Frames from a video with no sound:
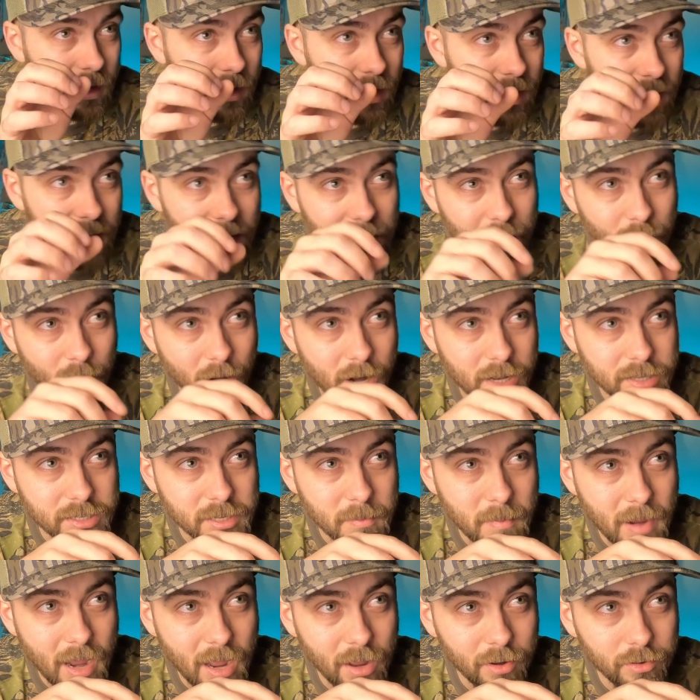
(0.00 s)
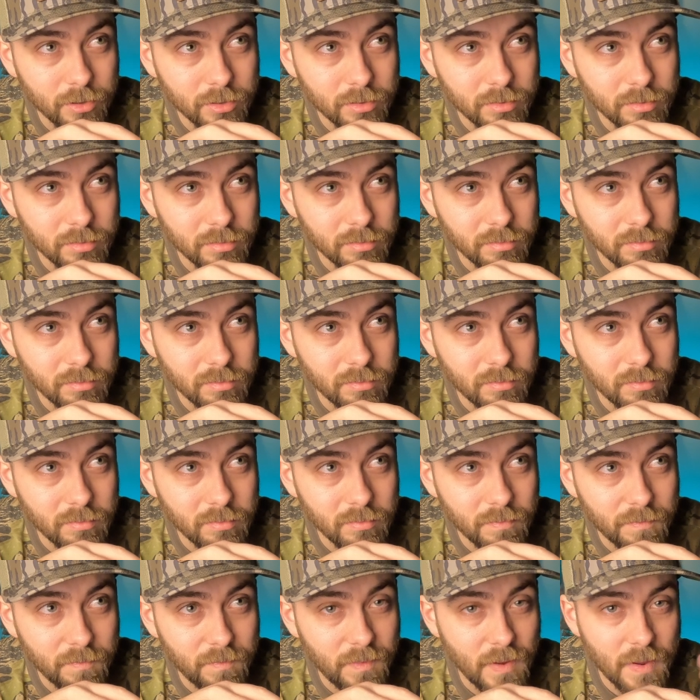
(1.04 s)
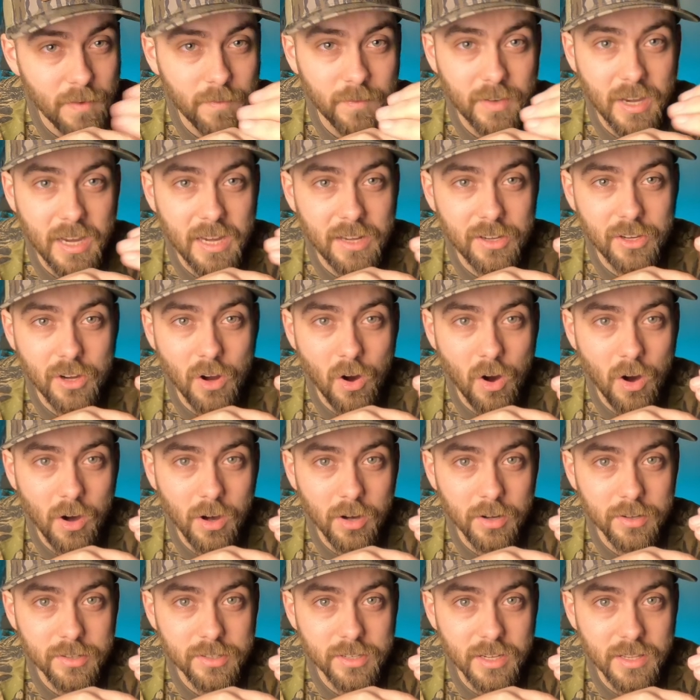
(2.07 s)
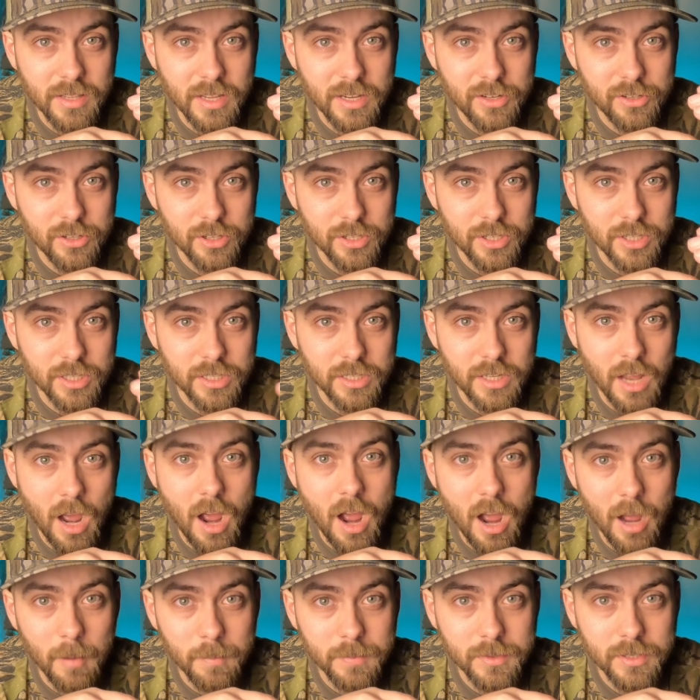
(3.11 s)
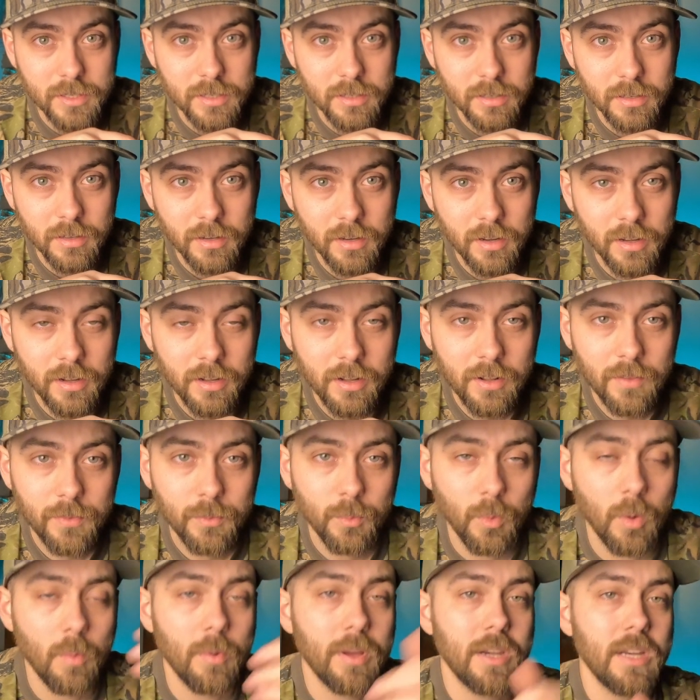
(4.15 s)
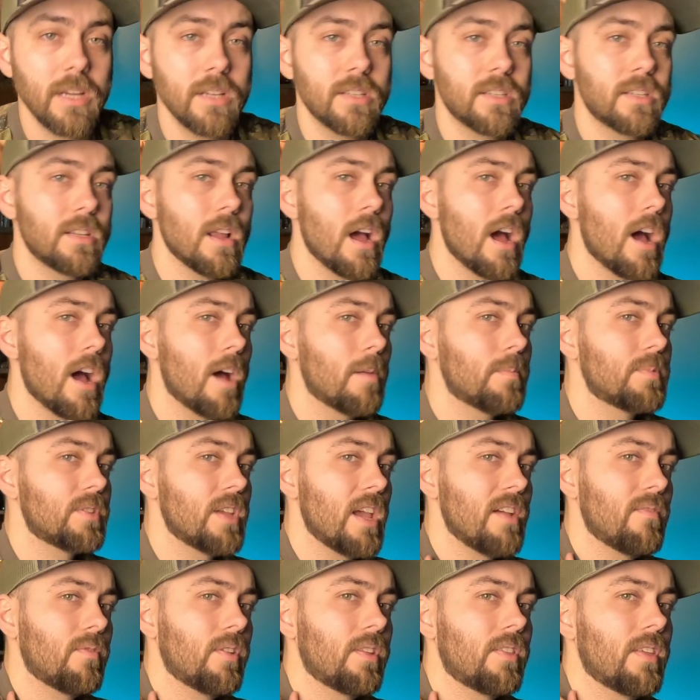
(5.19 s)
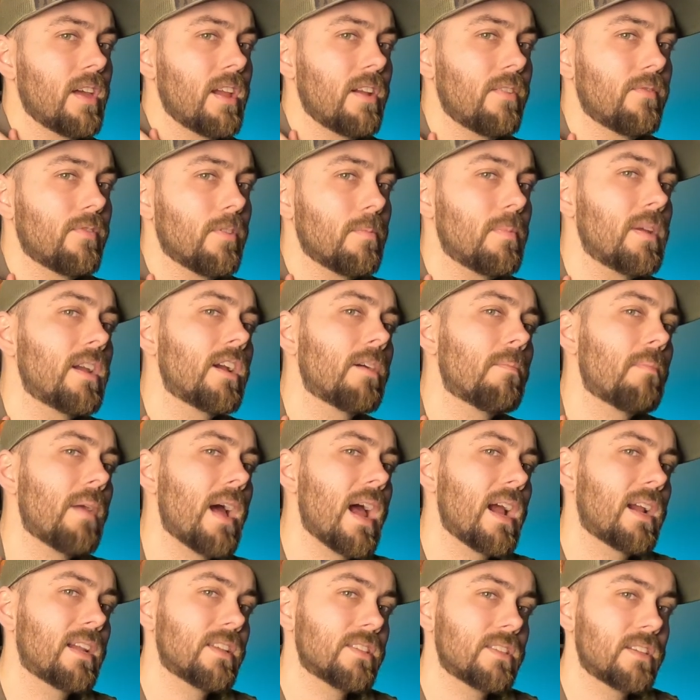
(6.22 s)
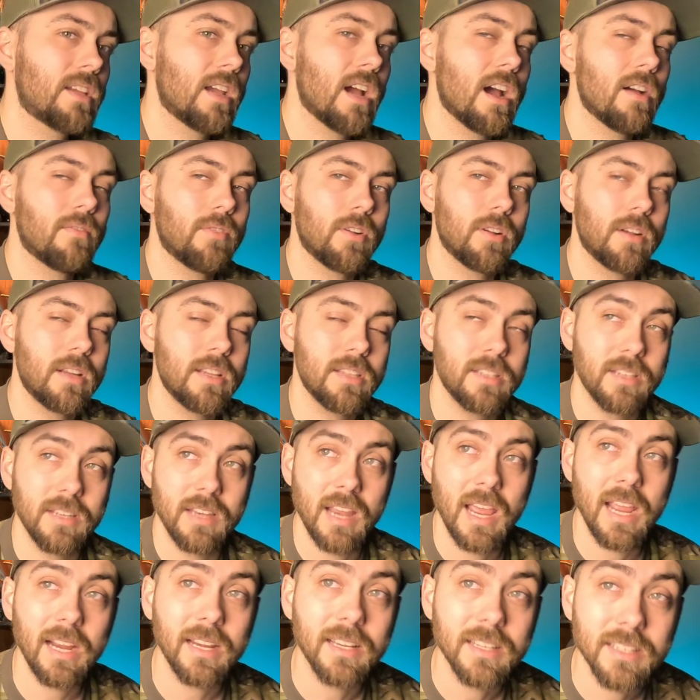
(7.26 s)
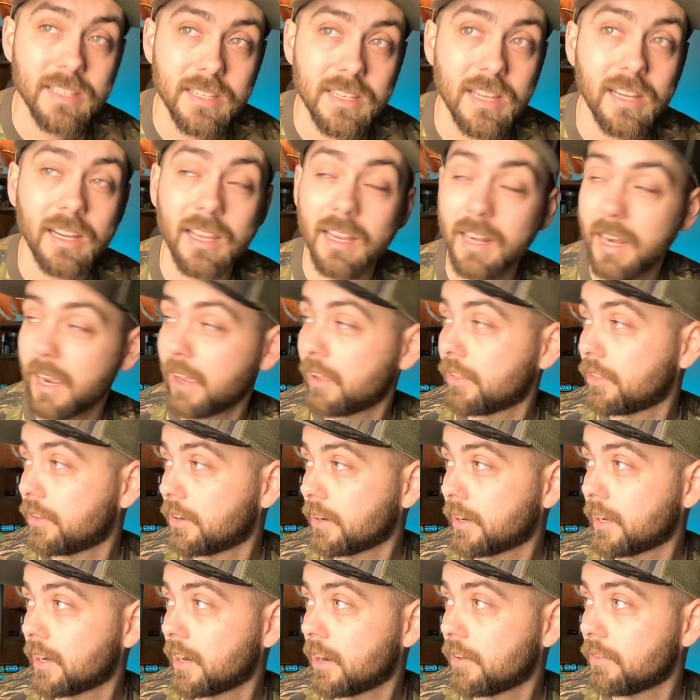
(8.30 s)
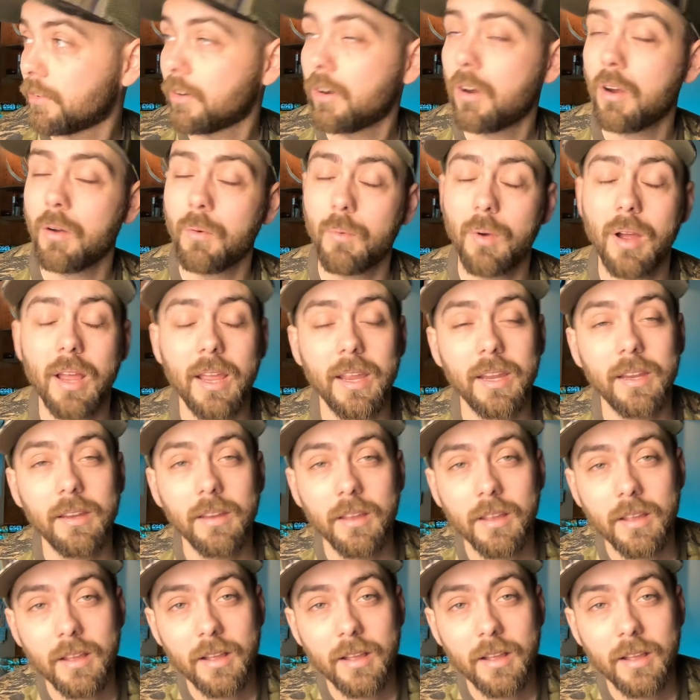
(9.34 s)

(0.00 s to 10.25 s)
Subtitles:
And he runs about 15 yards and then just stops. Well, when he stops, everything from here back is covered. His neck is sticking out looking over our way.